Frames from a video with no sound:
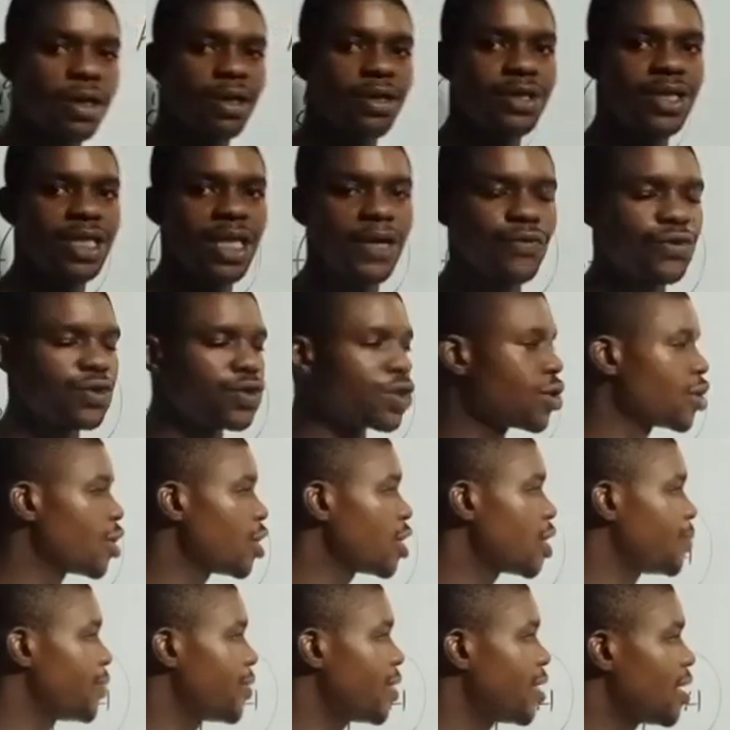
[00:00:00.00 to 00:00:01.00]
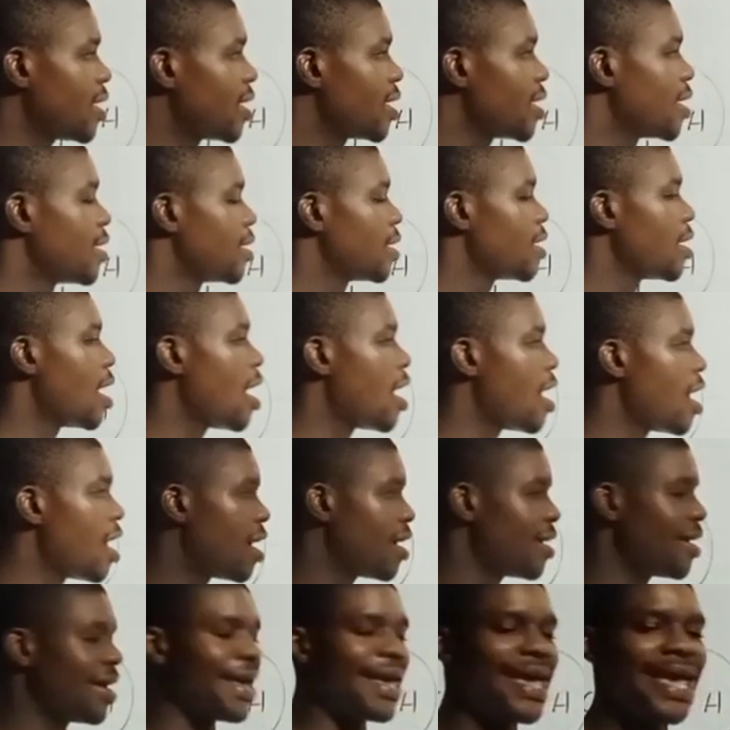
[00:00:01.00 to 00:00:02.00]
So going to be
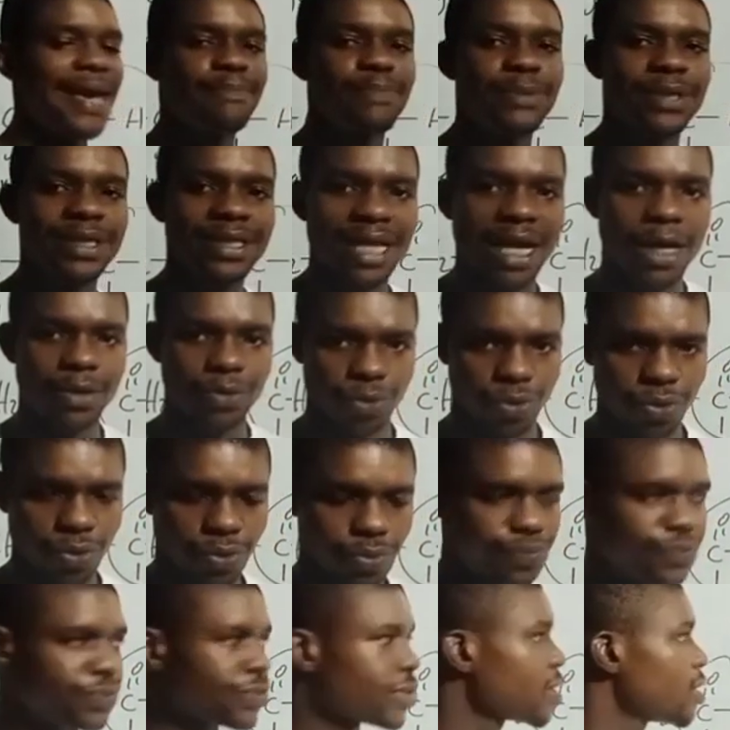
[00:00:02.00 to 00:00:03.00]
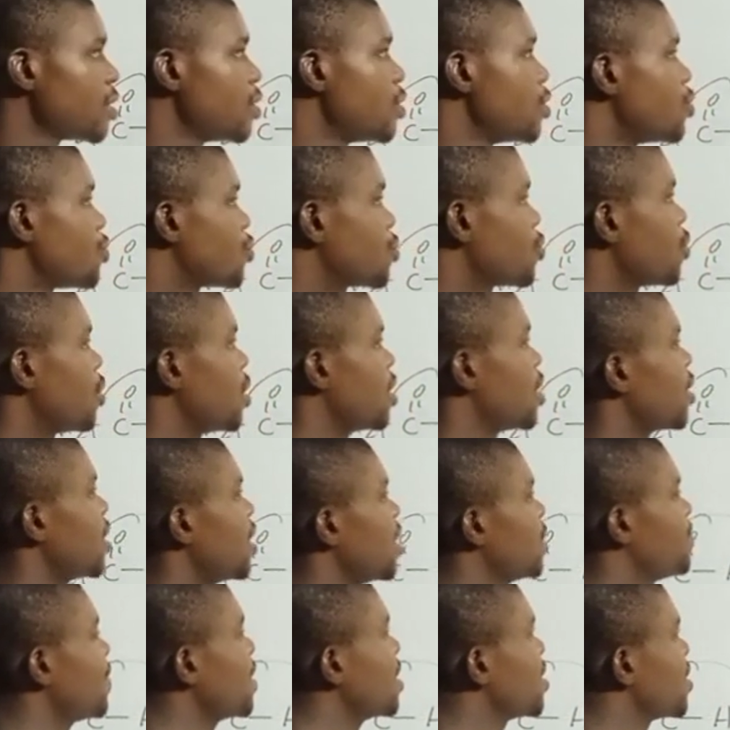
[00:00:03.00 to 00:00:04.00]
heptanol. So it's
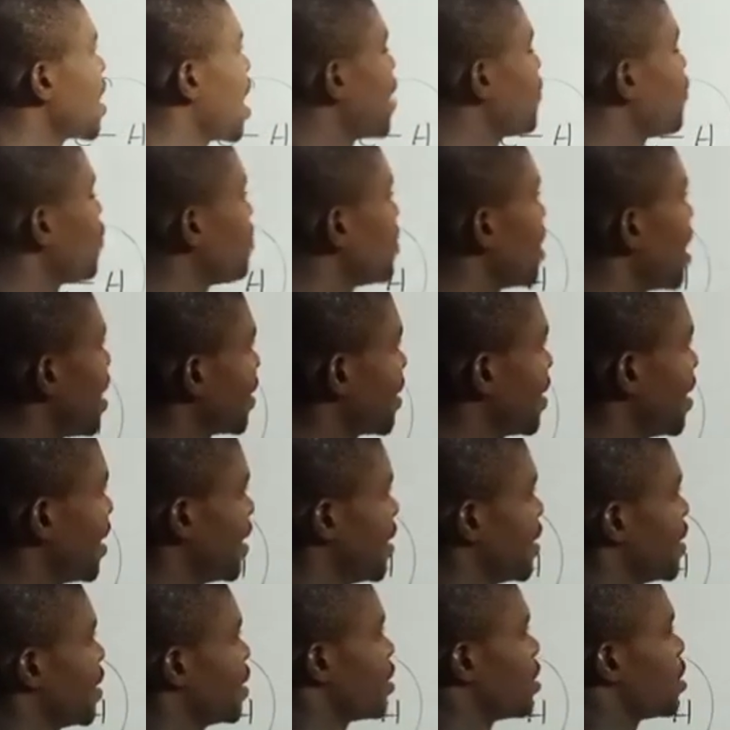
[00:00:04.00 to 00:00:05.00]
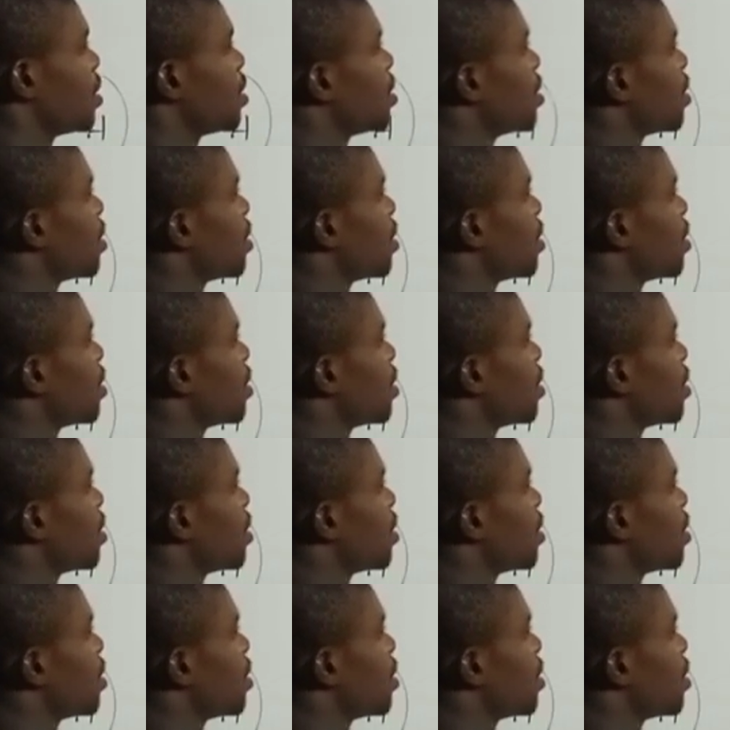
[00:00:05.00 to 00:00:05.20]
being derived from the alkane.